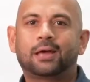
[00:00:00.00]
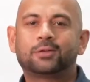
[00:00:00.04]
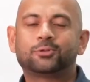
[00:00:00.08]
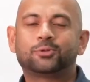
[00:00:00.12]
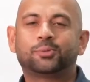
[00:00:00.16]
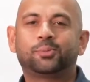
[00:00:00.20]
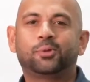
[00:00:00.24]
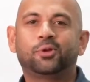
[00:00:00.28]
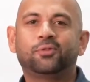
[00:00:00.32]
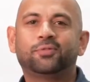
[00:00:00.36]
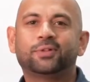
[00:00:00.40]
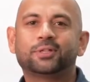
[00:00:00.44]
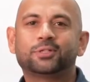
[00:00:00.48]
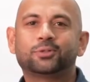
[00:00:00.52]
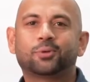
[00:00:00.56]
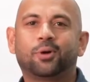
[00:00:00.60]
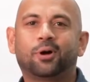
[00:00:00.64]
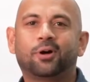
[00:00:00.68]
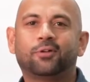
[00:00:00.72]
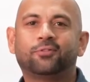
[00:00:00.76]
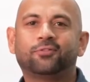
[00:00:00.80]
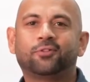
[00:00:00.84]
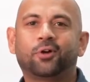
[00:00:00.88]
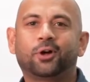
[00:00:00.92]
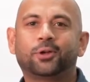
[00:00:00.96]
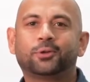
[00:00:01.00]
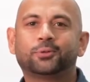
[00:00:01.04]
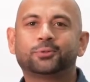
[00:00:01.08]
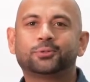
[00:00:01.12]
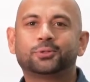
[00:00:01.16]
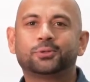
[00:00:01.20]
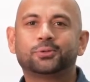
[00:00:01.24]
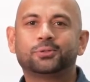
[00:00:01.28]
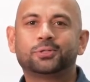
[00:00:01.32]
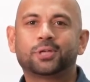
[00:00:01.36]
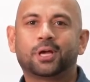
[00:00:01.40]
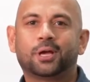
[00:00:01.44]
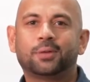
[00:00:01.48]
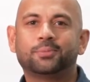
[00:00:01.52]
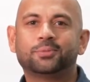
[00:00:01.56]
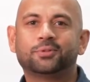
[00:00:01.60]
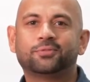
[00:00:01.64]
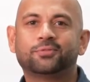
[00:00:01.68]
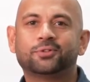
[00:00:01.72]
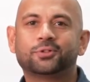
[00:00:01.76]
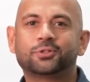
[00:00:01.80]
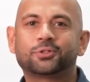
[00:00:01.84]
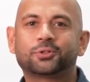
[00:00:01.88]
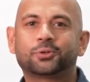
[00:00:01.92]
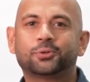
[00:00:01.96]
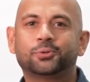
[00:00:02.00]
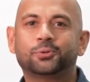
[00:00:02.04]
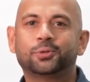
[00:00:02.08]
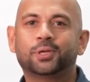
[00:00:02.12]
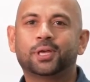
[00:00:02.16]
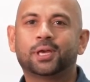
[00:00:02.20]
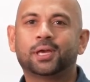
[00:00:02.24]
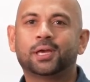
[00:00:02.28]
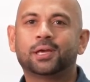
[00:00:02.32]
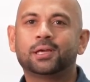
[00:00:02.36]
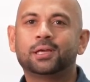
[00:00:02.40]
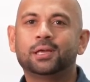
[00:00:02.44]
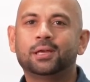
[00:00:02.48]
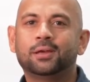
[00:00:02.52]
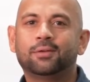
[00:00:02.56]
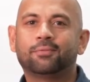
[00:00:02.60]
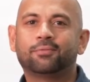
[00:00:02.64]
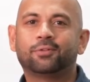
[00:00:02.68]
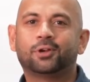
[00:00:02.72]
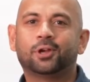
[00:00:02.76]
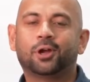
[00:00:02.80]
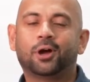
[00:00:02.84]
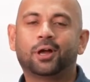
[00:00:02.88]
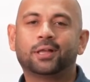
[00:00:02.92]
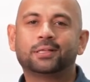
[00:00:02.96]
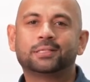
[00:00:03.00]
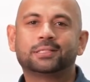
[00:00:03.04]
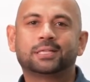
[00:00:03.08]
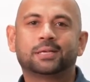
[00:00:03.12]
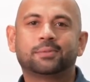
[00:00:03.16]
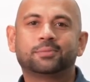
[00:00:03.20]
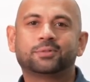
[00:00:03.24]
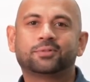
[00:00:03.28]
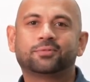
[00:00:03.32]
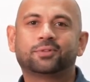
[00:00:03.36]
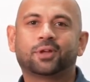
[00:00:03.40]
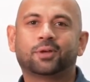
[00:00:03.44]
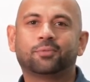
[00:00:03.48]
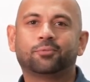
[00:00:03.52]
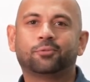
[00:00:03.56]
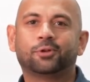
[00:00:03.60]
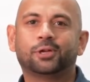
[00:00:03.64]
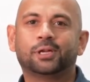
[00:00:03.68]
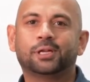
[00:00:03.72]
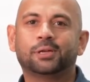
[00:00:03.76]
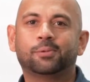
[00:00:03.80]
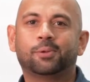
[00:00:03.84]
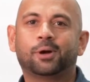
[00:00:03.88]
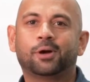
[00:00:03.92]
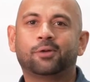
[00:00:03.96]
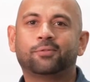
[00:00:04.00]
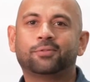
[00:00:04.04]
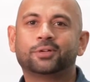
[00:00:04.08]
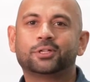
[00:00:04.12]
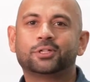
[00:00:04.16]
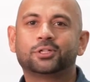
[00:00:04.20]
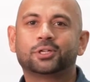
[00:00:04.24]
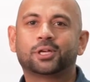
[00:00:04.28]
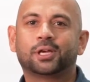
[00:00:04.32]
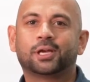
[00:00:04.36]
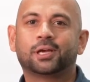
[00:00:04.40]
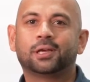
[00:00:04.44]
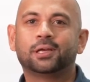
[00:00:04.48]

As we move into our final two terms of the school year, the Lions teams have done really well this